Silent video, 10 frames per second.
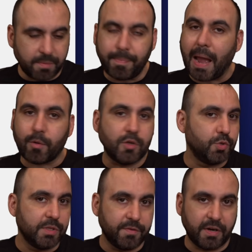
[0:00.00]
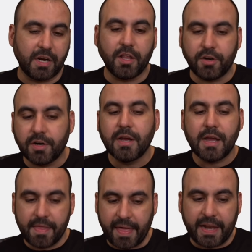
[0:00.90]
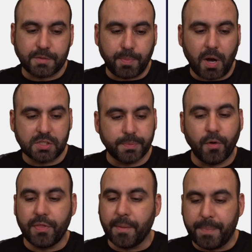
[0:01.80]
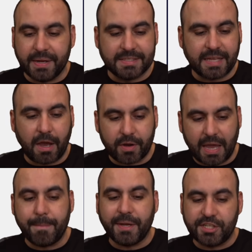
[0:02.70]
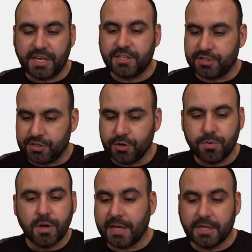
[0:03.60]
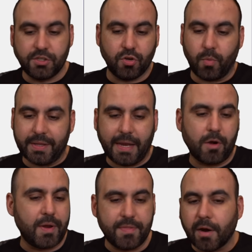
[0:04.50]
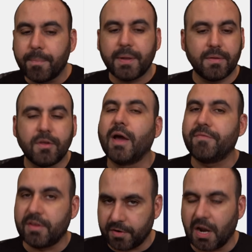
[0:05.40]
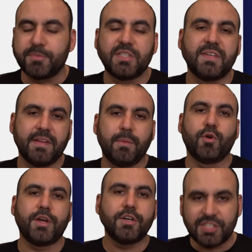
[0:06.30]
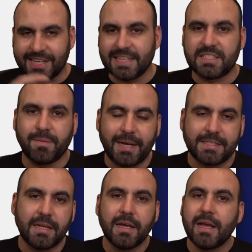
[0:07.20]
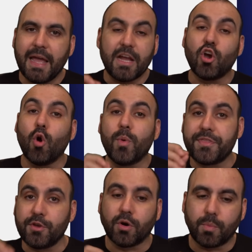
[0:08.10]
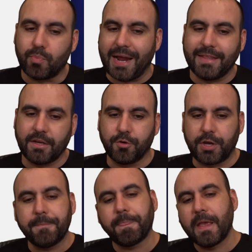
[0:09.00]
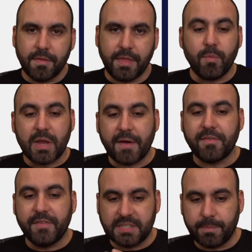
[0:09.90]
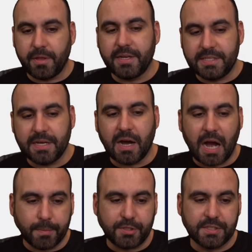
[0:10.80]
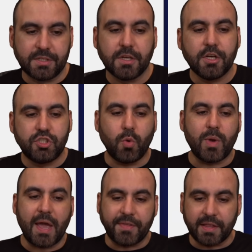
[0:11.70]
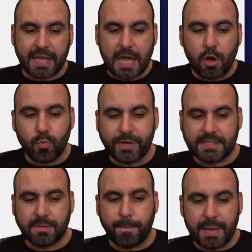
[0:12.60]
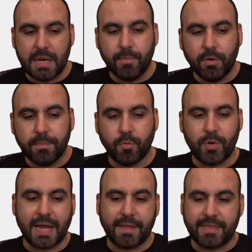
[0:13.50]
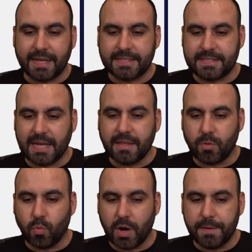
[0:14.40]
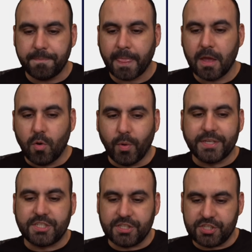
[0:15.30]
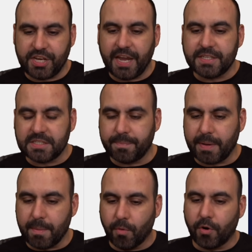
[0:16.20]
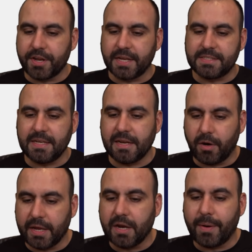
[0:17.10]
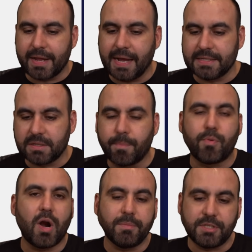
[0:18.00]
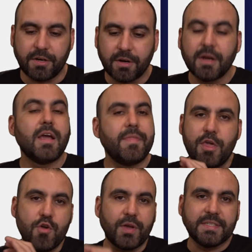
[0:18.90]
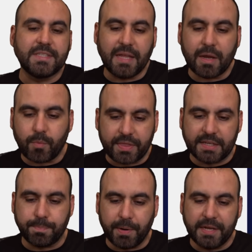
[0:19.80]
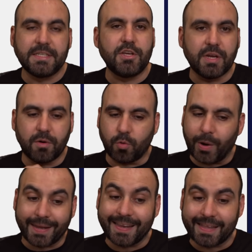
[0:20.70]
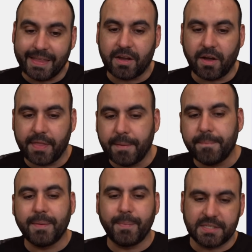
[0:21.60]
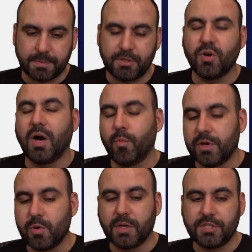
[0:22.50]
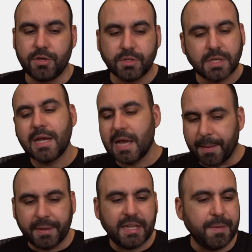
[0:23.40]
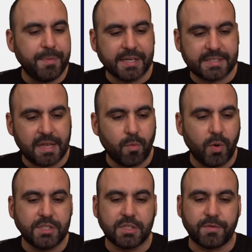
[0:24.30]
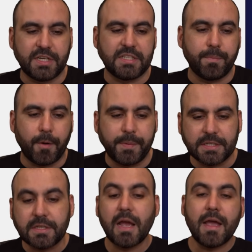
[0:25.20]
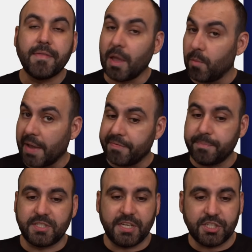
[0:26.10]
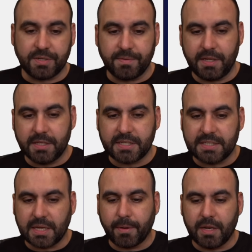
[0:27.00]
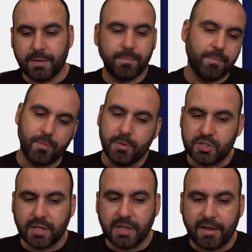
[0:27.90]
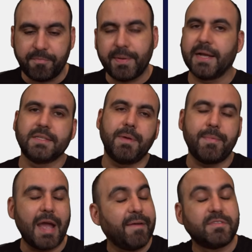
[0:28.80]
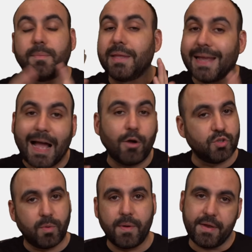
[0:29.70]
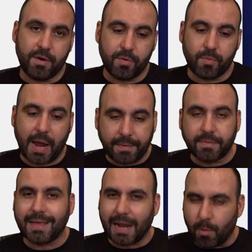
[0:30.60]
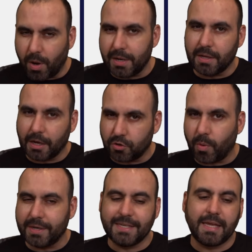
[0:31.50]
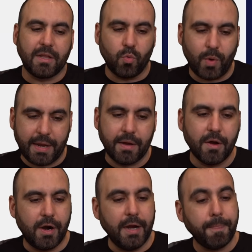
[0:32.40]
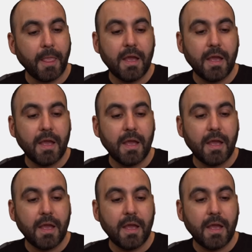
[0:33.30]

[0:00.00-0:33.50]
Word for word: the background to a different color, that is possible. The button style can be changed too, in case you don't want that green there, but you have different options available here to customize it and go with your branding, okay? Then we have the visibility options. So we have the layout, which is minimal. We got the extended one, which changes a bit more. You can see that it already has some prompts here that you can select with these buttons that you can quickly click on them, but it's up to you how, what you want to use. I'm going to keep the extended one just for testing purposes. Then we have the position. In this case, I'm going to move it to the left because maybe I have something else over there on the right that I want. I don't want it to get in the way, right?